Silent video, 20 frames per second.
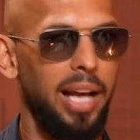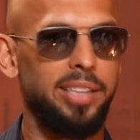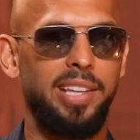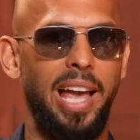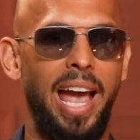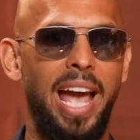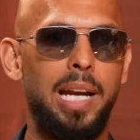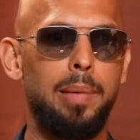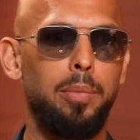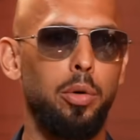As
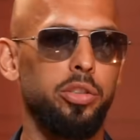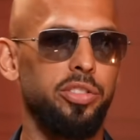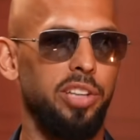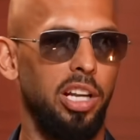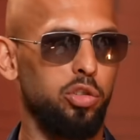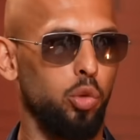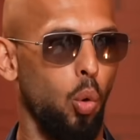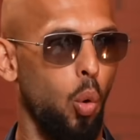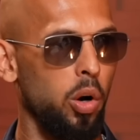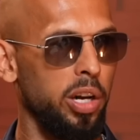animals,
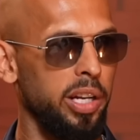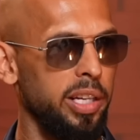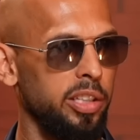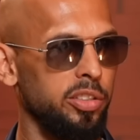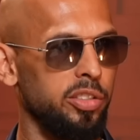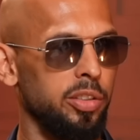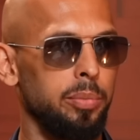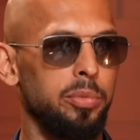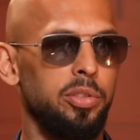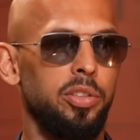as
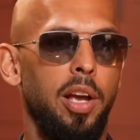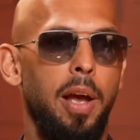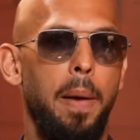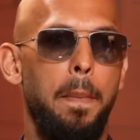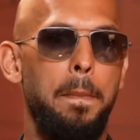organisms,